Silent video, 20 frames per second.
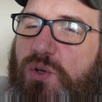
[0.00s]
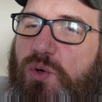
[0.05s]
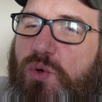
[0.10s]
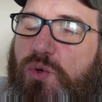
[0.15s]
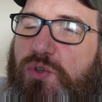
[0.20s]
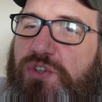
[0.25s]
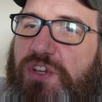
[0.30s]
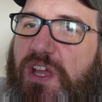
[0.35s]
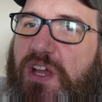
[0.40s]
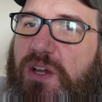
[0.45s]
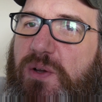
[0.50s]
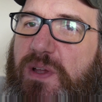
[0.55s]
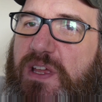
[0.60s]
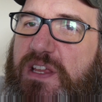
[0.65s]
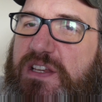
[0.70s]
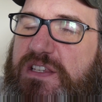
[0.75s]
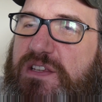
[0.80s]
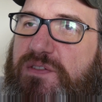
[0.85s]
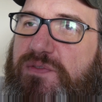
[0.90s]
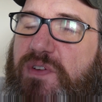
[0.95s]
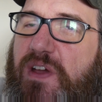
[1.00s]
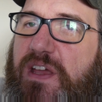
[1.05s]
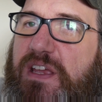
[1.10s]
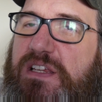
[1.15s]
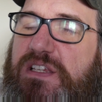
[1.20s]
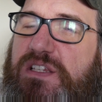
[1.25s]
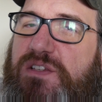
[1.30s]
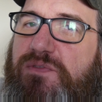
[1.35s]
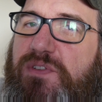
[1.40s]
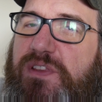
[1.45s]
audio
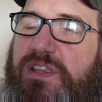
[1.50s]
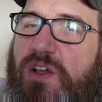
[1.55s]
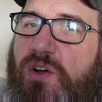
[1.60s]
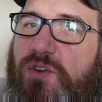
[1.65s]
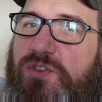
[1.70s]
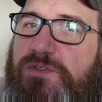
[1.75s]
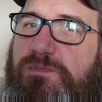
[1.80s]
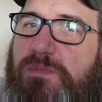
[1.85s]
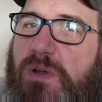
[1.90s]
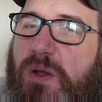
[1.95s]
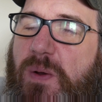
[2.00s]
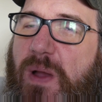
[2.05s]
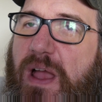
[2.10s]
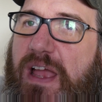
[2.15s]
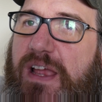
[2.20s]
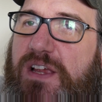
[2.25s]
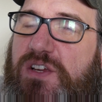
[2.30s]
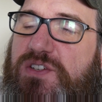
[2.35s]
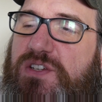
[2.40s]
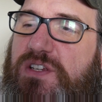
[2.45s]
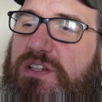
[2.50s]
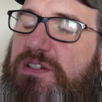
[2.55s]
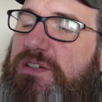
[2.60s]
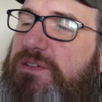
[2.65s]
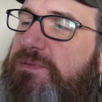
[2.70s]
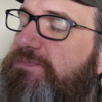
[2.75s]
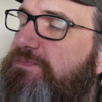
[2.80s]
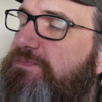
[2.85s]
interface for the Osmo Action.